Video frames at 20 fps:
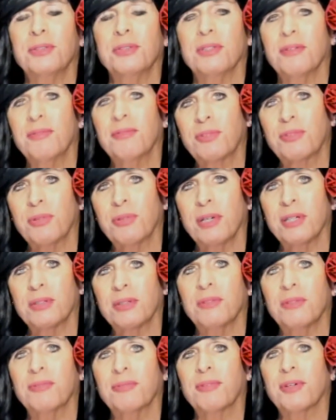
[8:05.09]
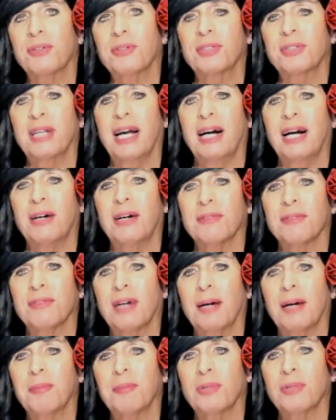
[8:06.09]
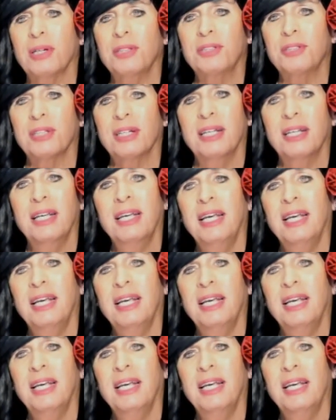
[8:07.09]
the critical first hour of operation.